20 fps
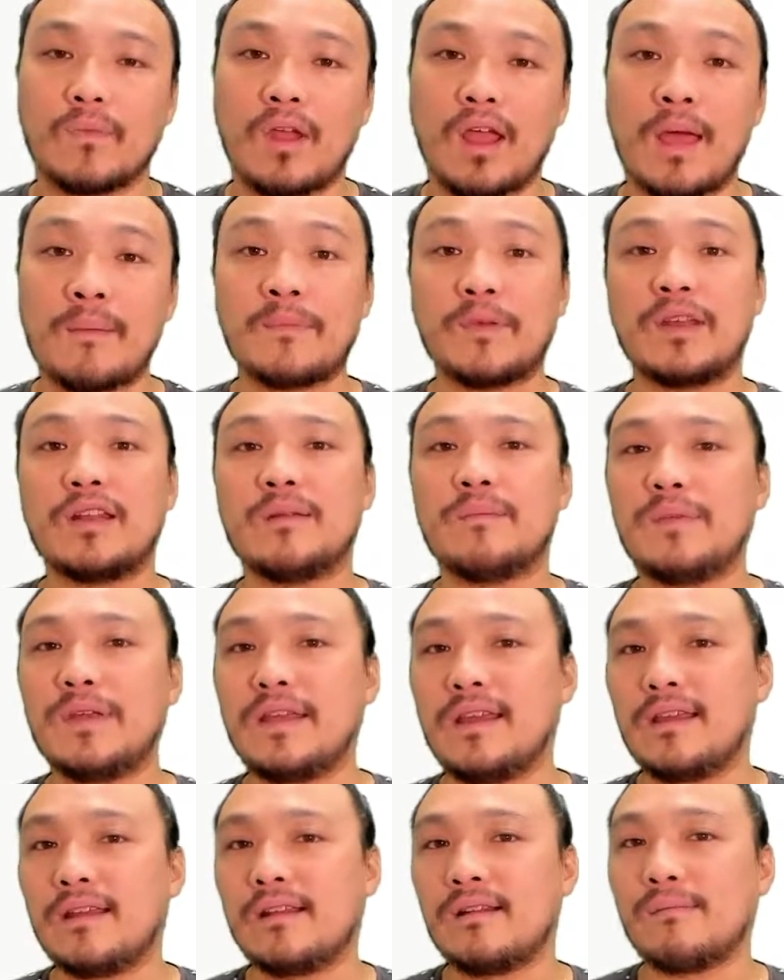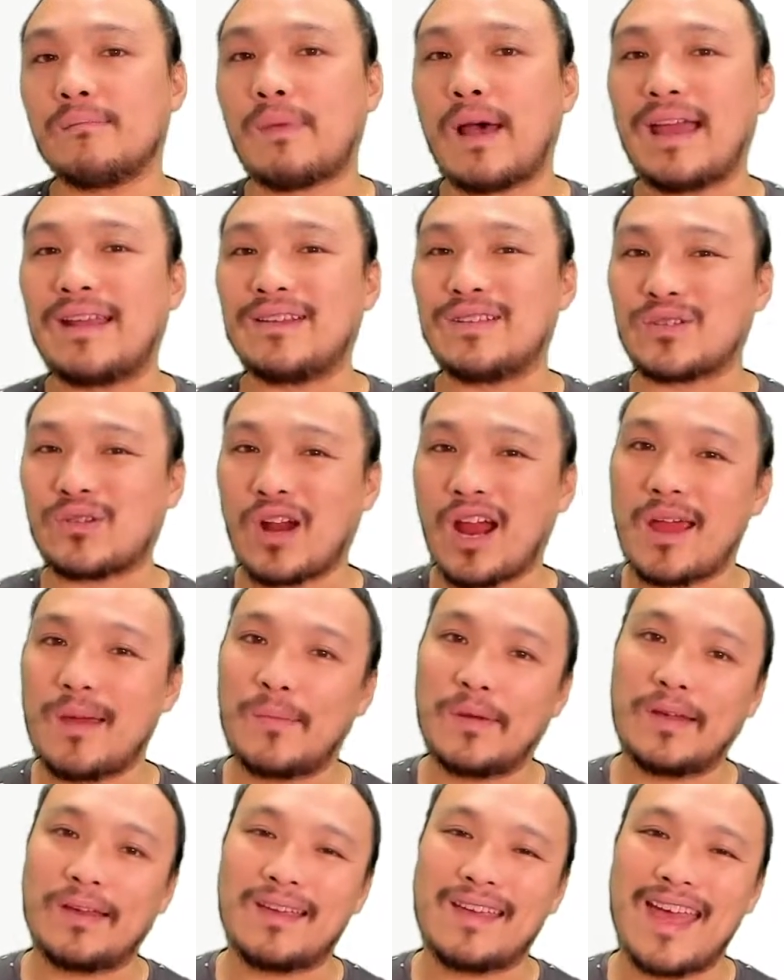I'm going to begin by
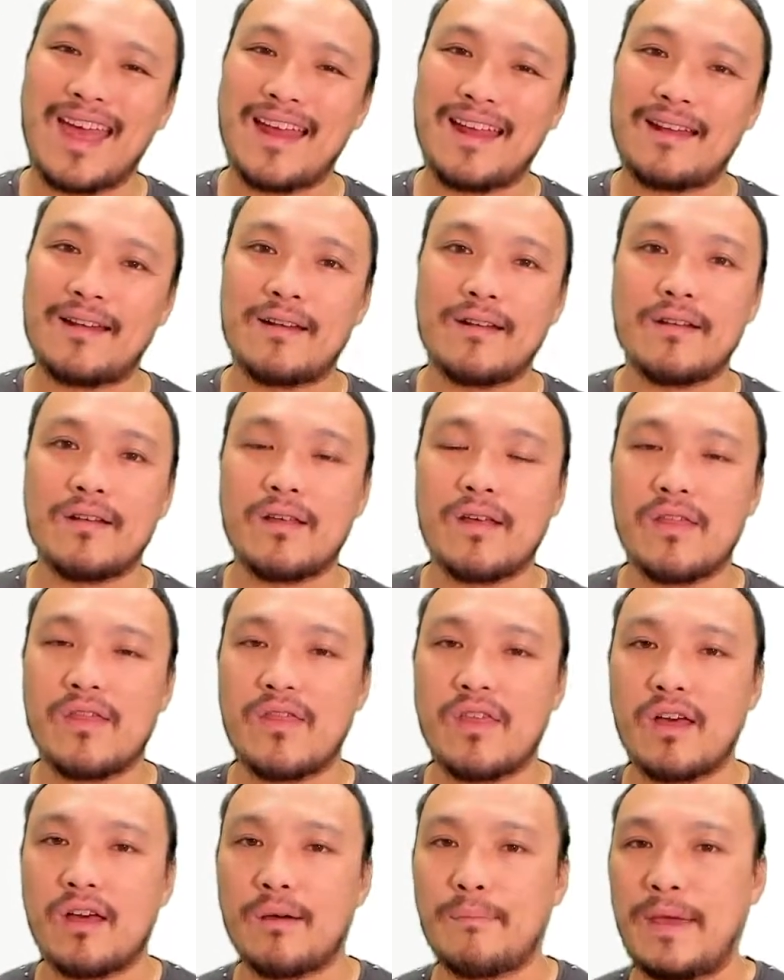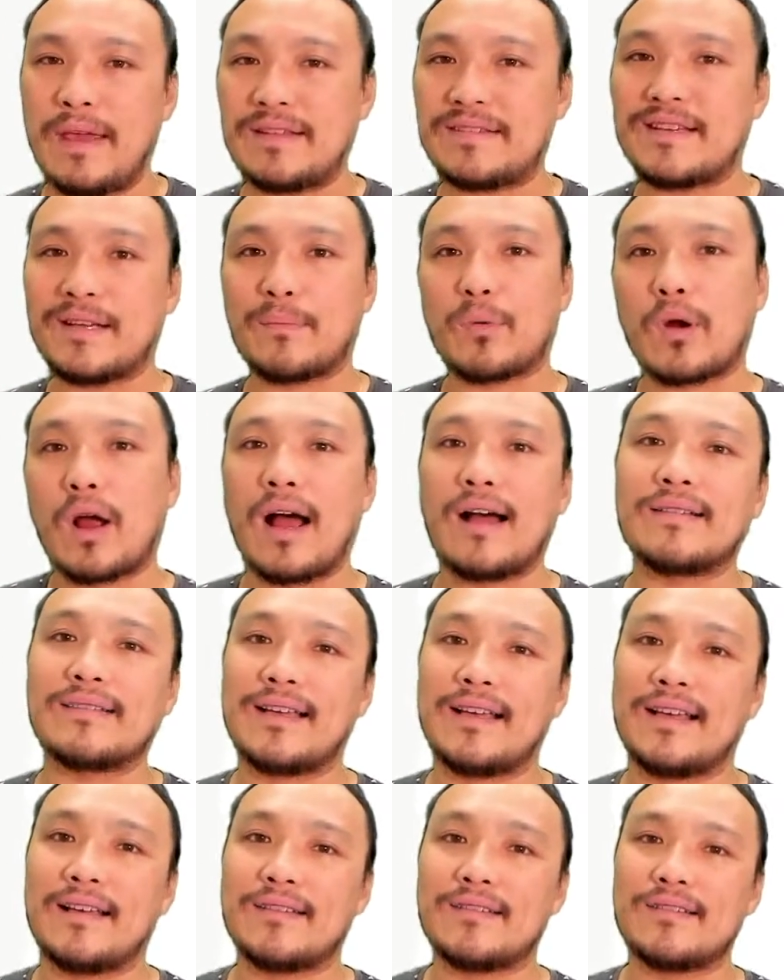describing again the basic
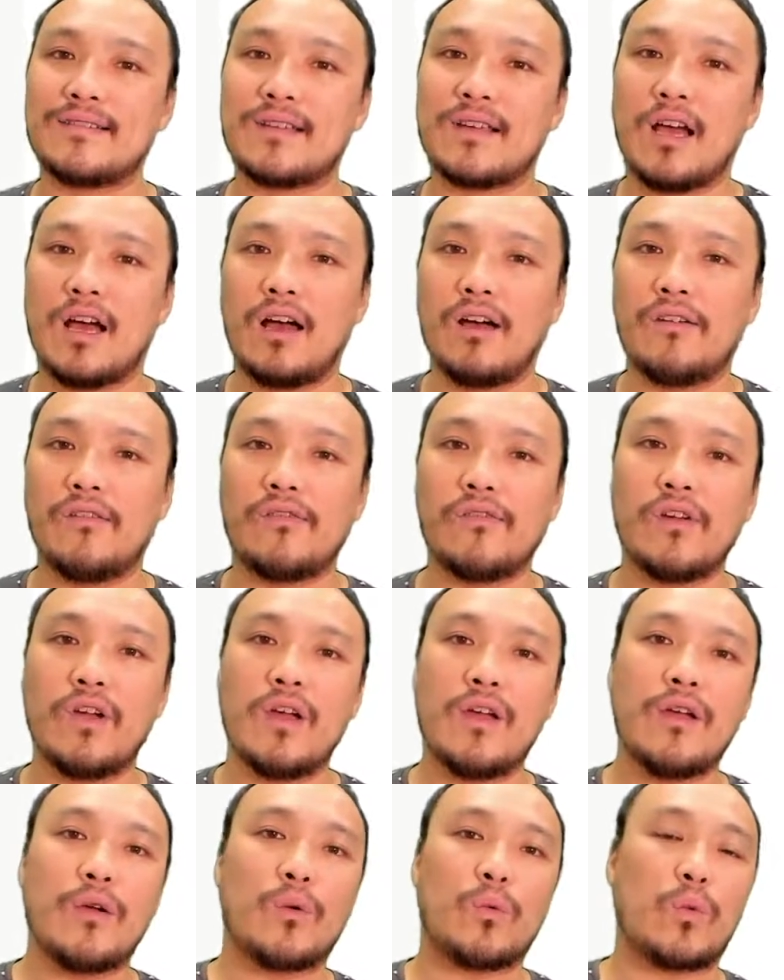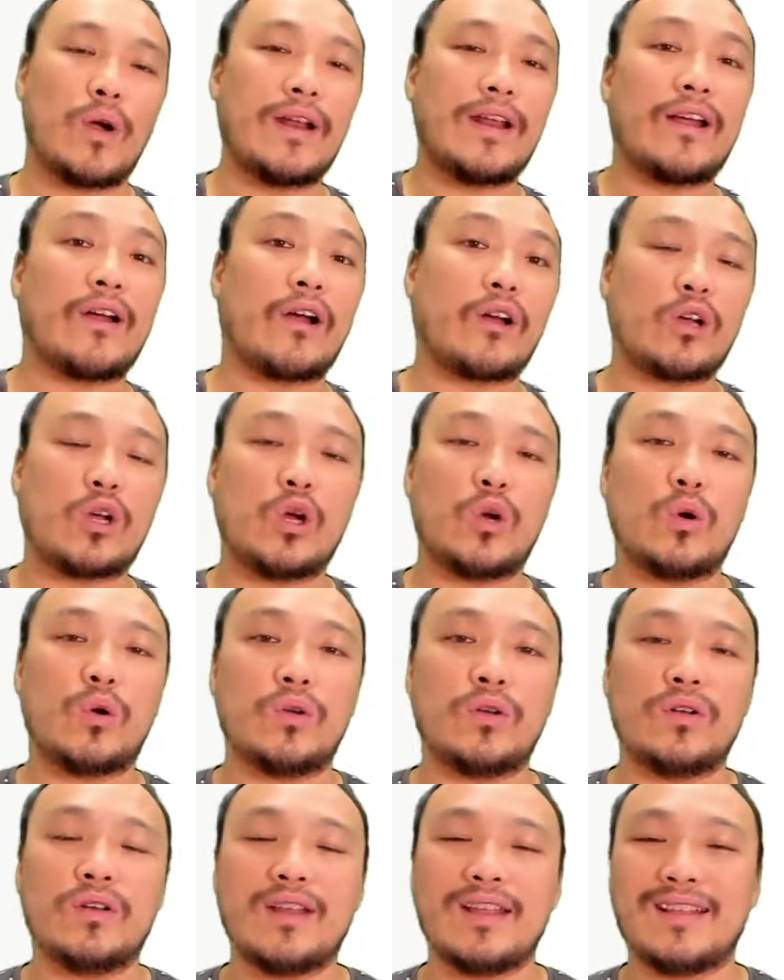process of running our
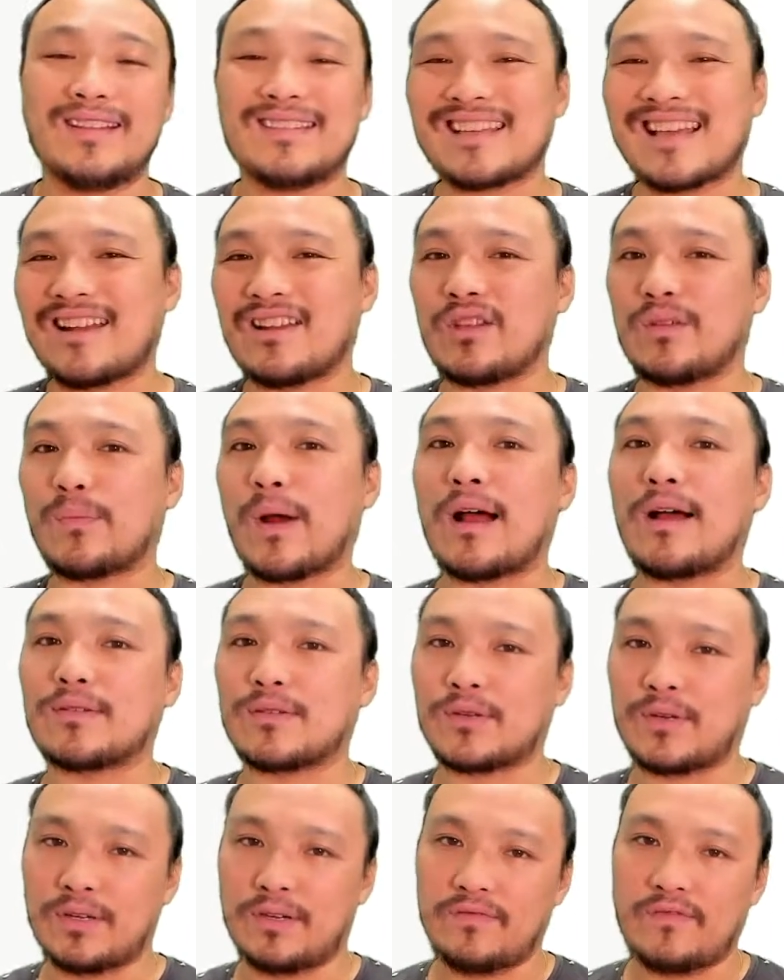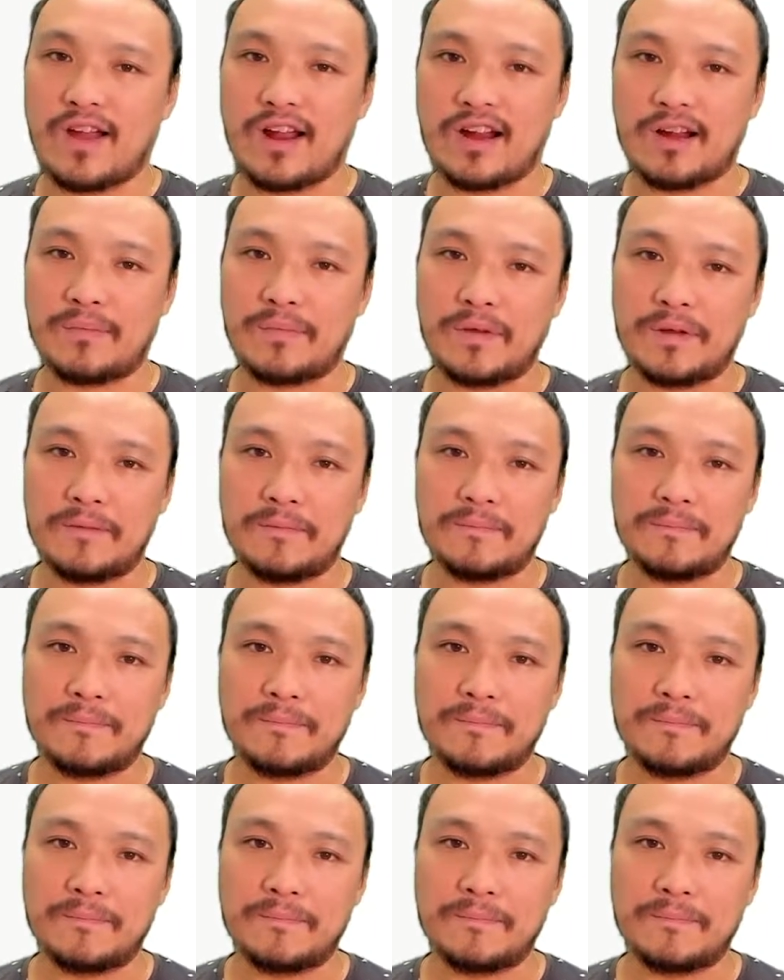code inside of the browser environment.